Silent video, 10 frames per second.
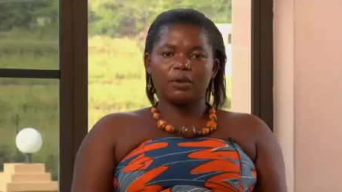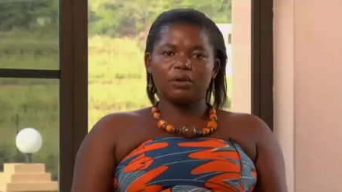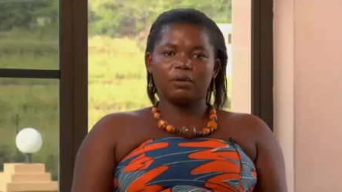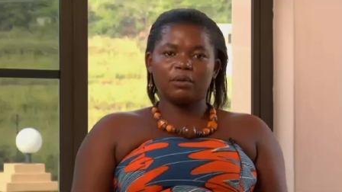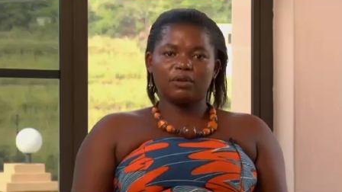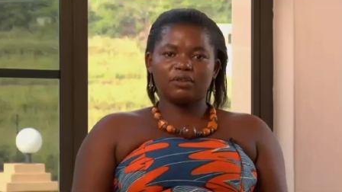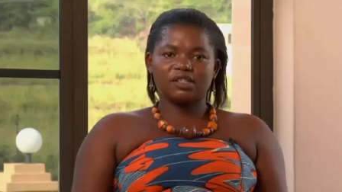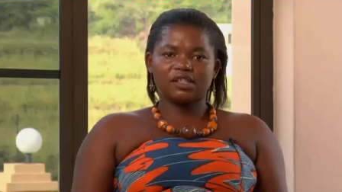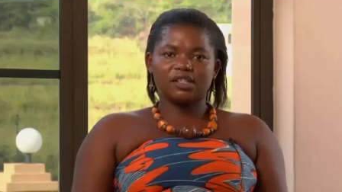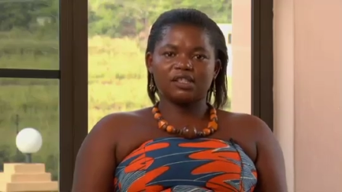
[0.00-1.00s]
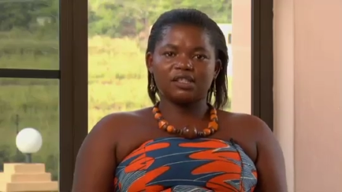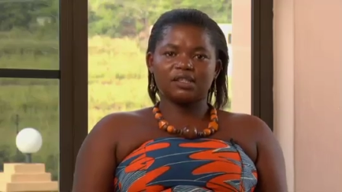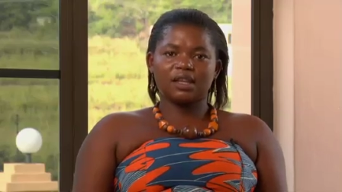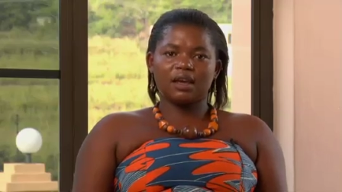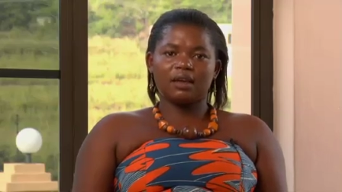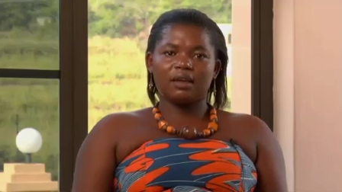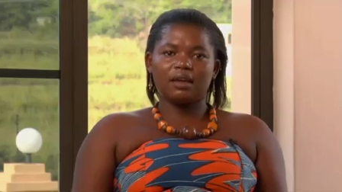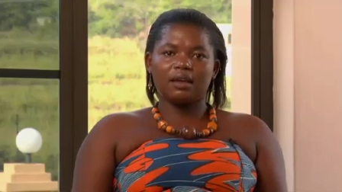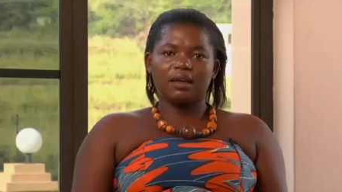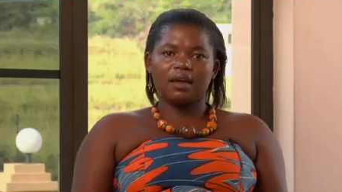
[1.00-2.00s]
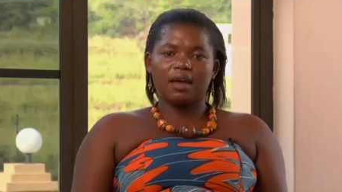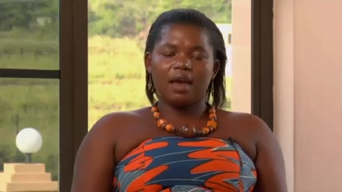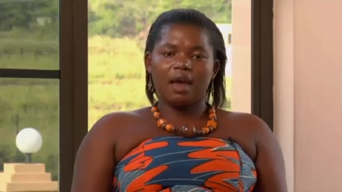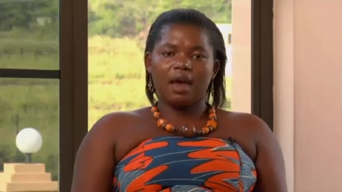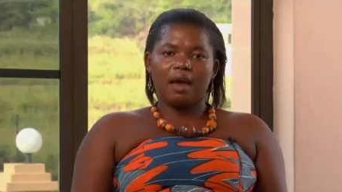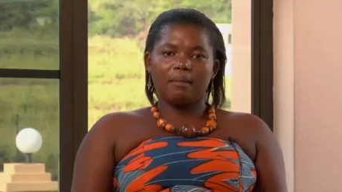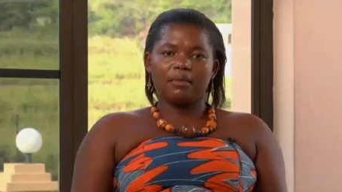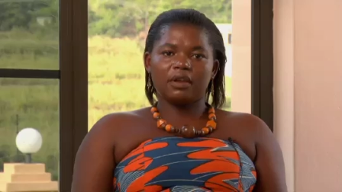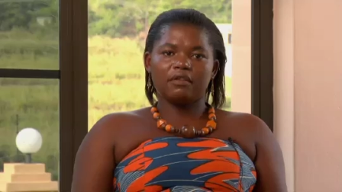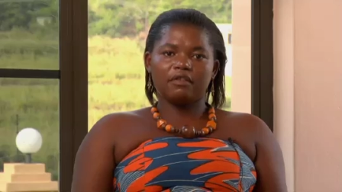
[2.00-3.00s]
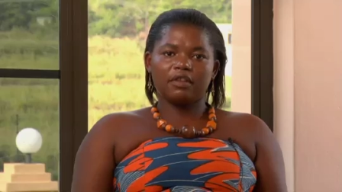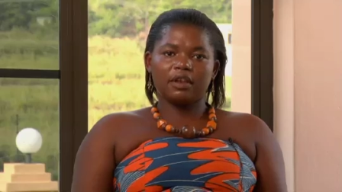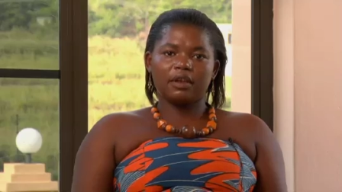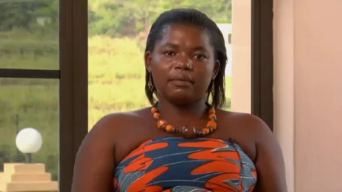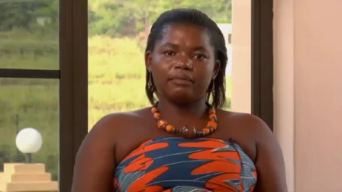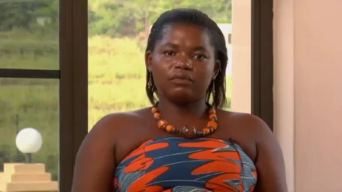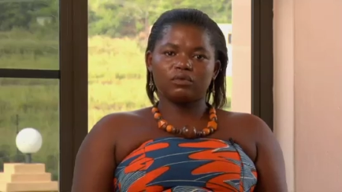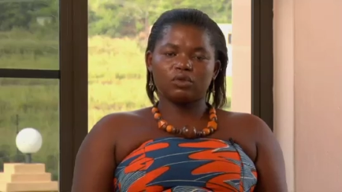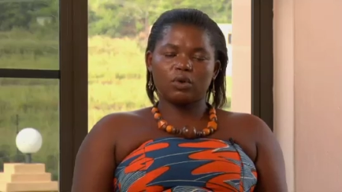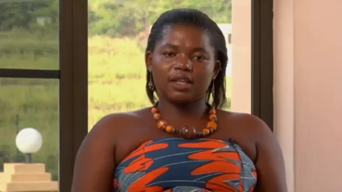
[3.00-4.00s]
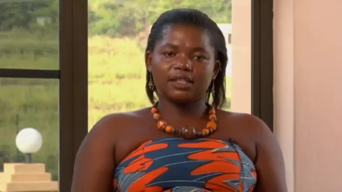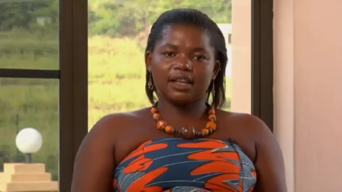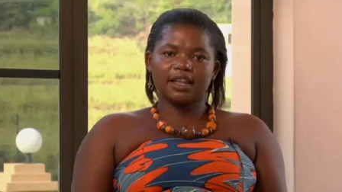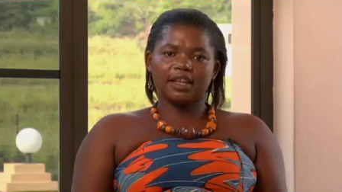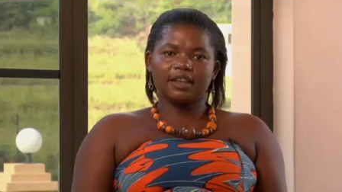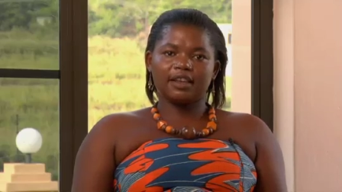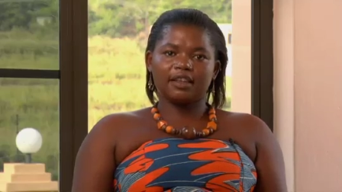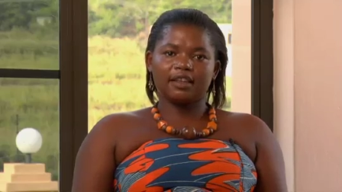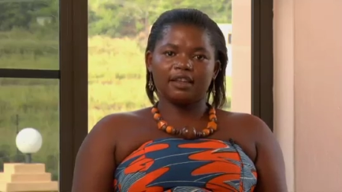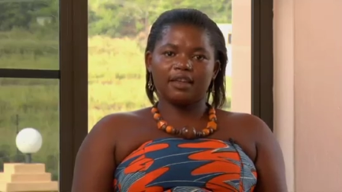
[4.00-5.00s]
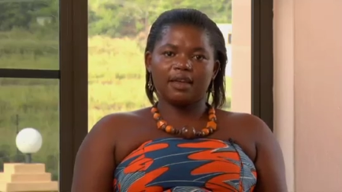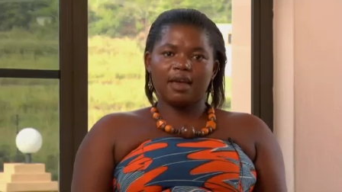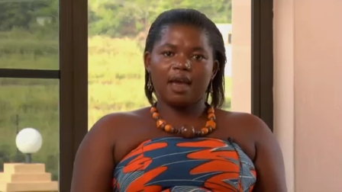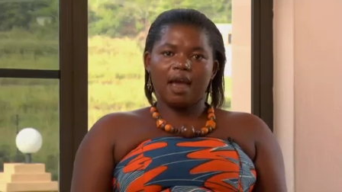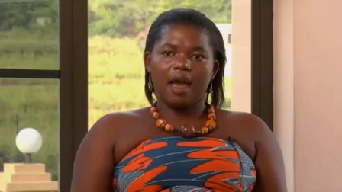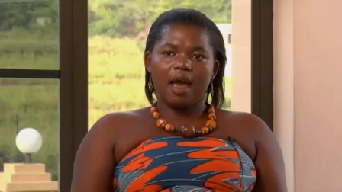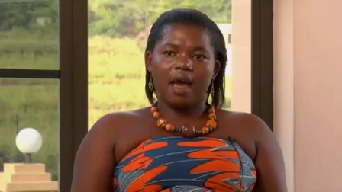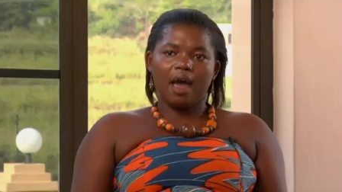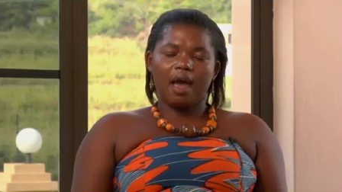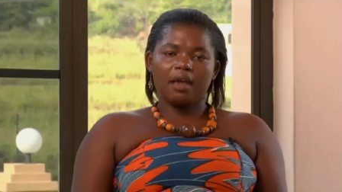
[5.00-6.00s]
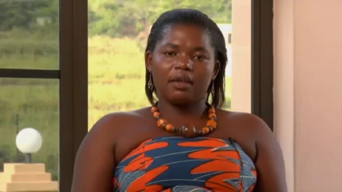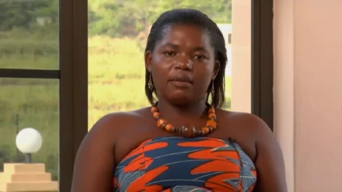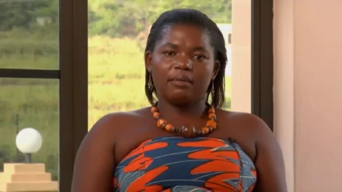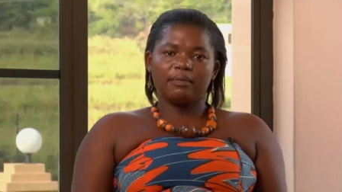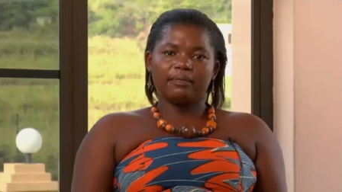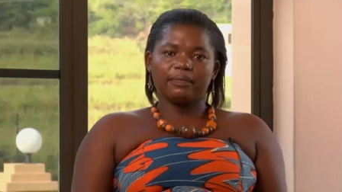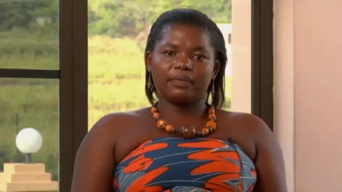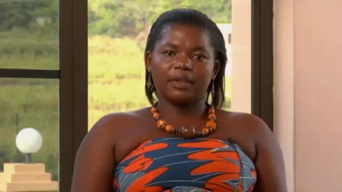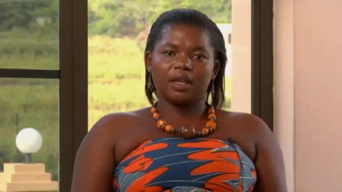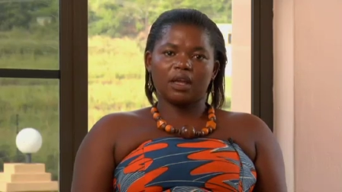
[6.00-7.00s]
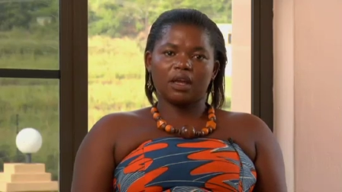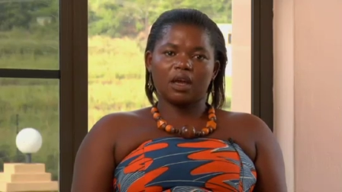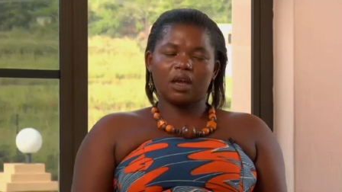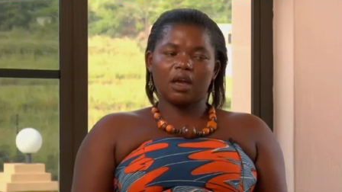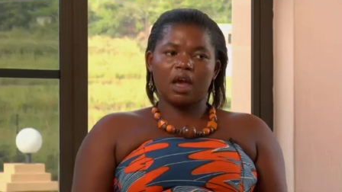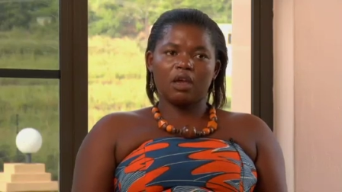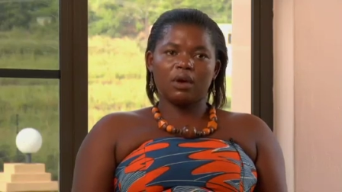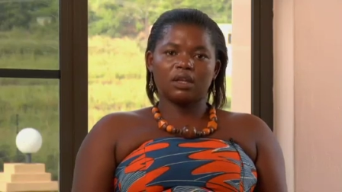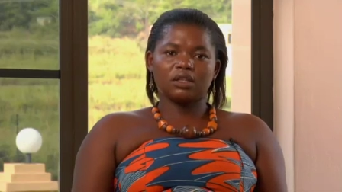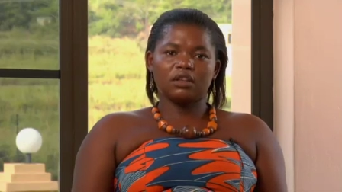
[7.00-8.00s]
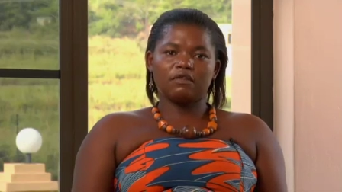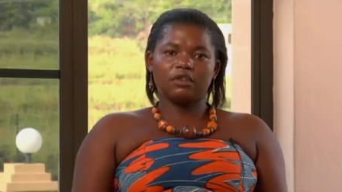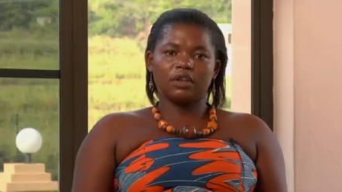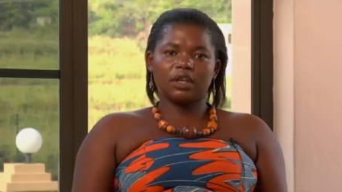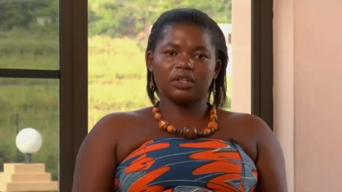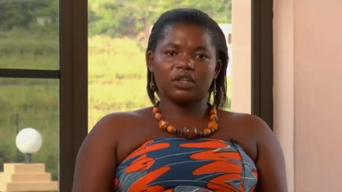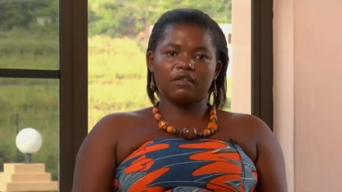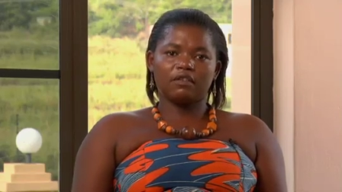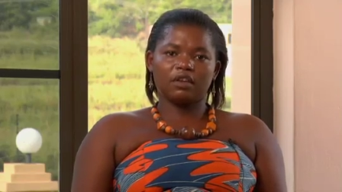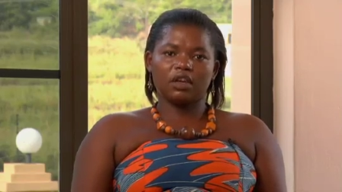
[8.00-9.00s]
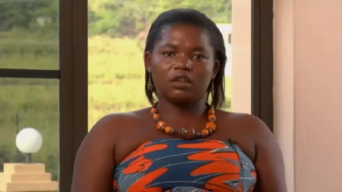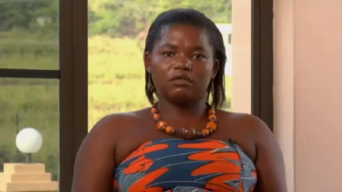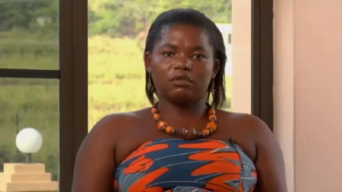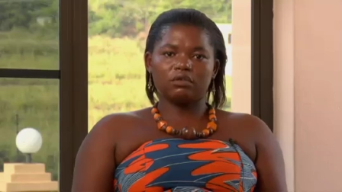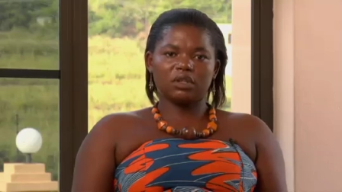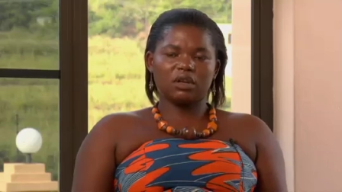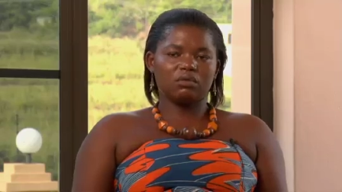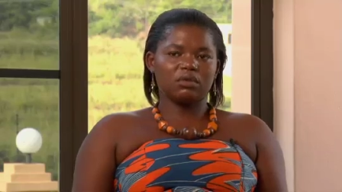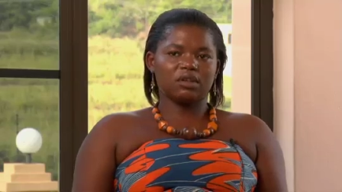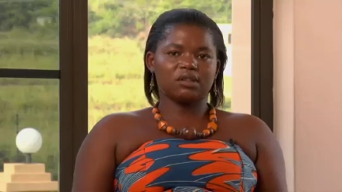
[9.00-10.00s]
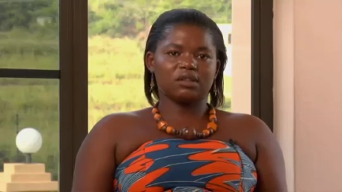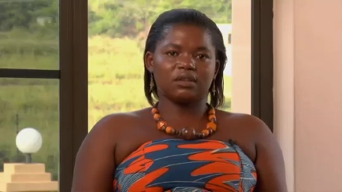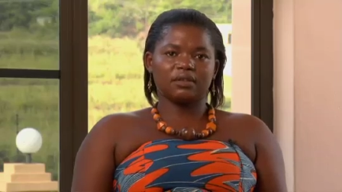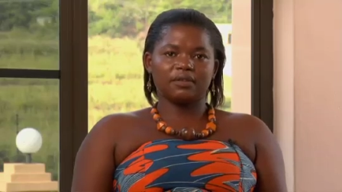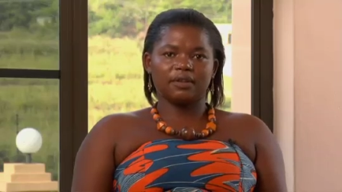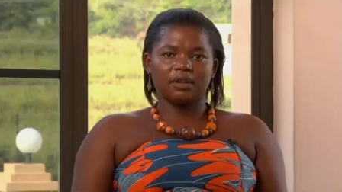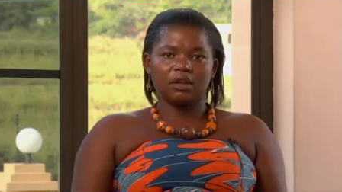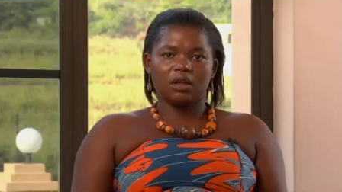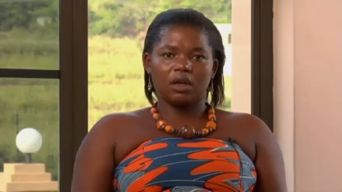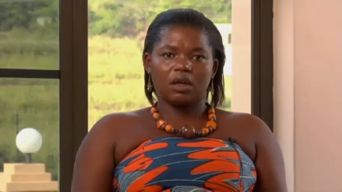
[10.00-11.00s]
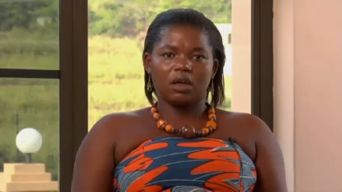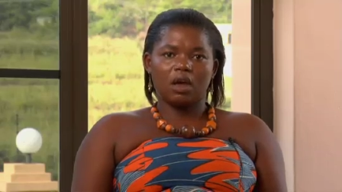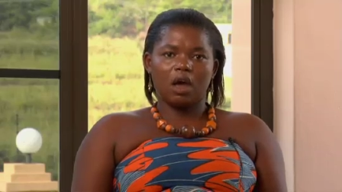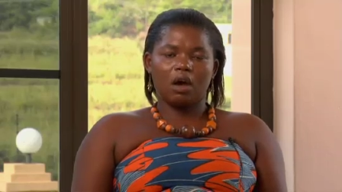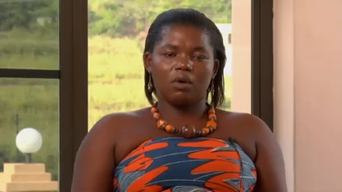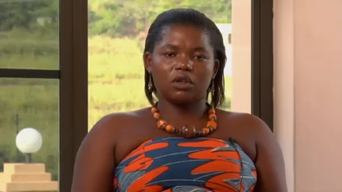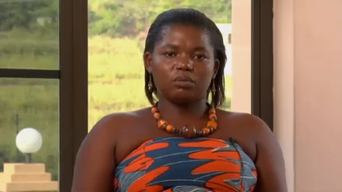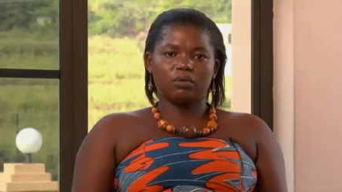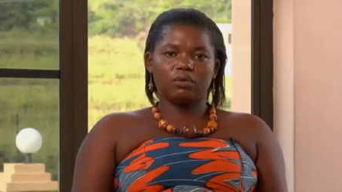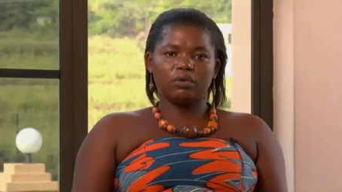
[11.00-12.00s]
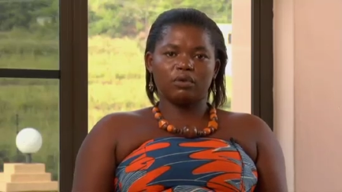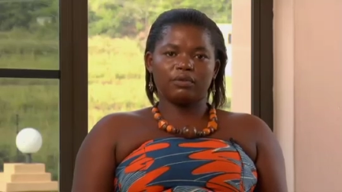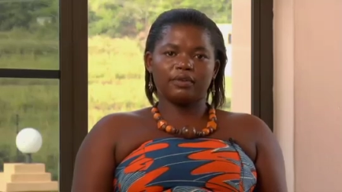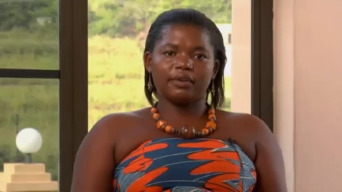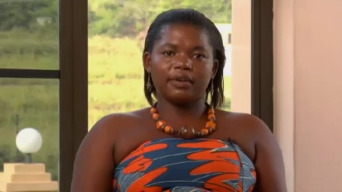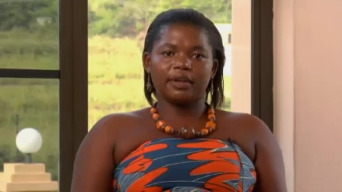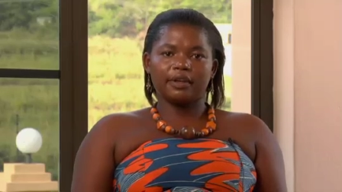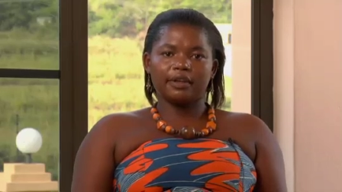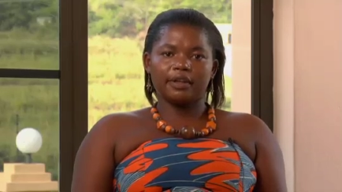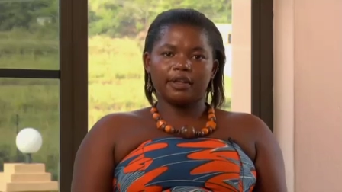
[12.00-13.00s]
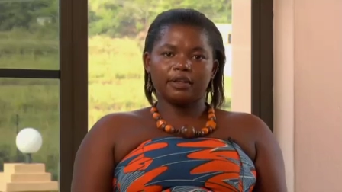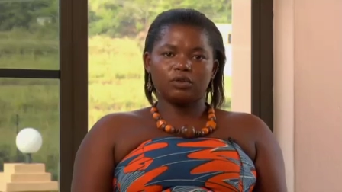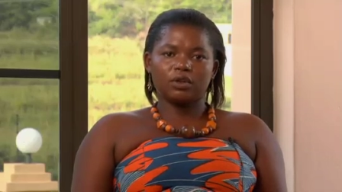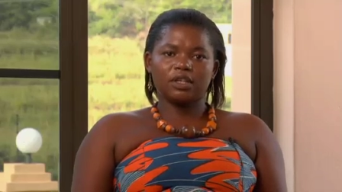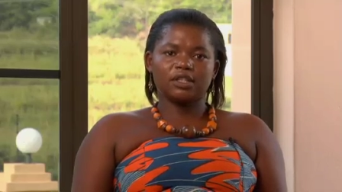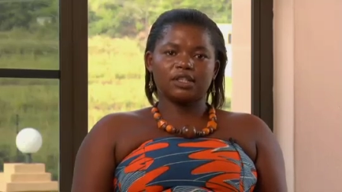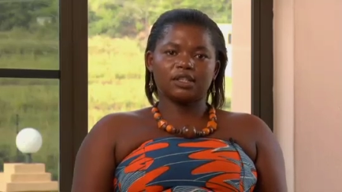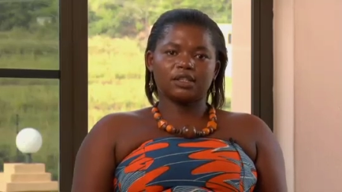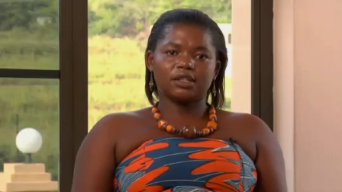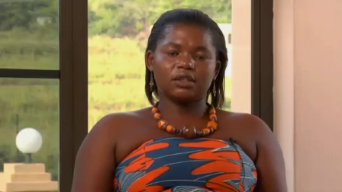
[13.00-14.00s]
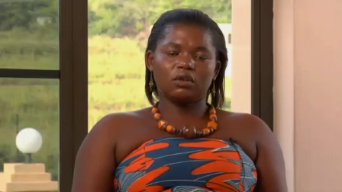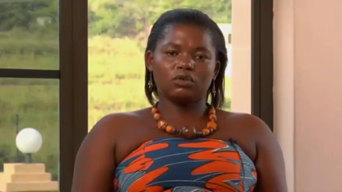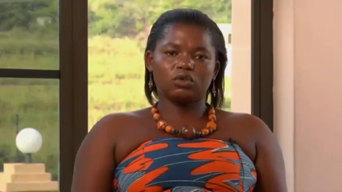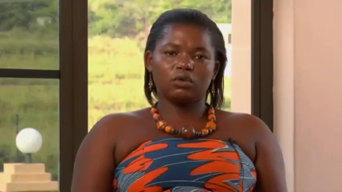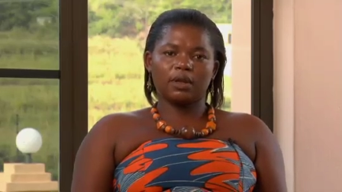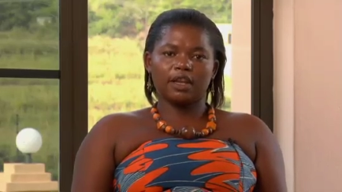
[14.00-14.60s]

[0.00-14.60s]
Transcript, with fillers: Nondobe Gonzinisa. I'm live in Swaziland. I I was live with HIV AIDS for three weeks. I was born on 26 October